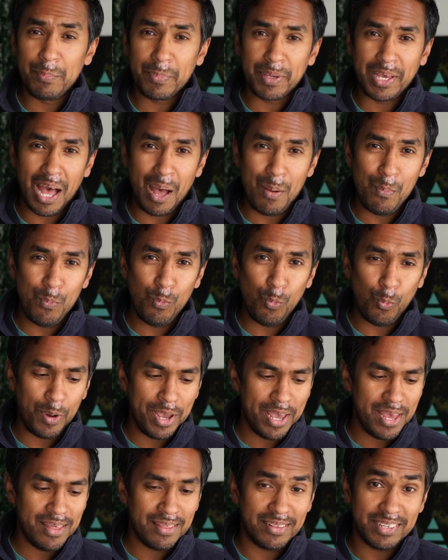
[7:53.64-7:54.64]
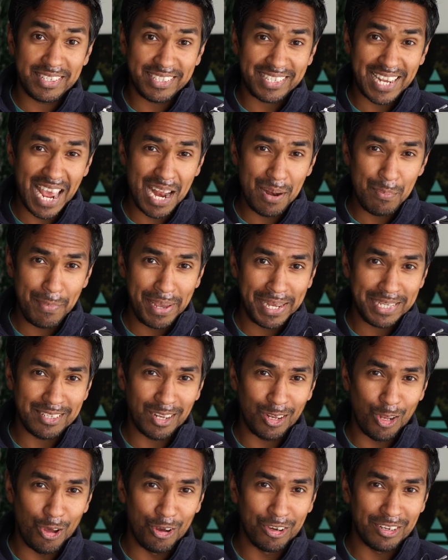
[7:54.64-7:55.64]
come with
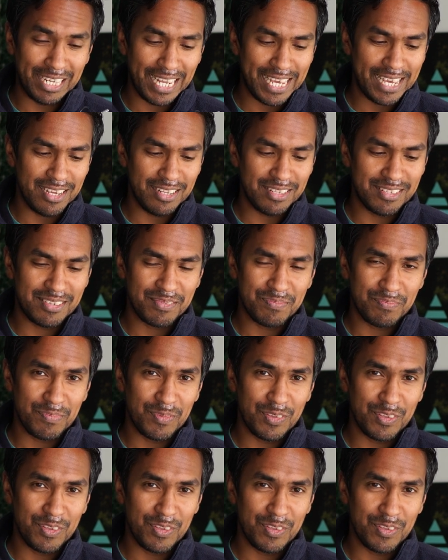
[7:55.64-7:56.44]
10-meter long leads.